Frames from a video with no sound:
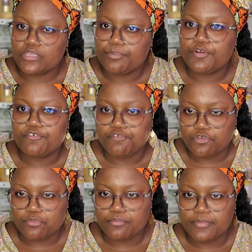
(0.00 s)
the
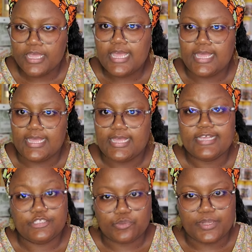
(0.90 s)
perfume
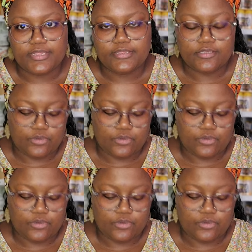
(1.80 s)
as well.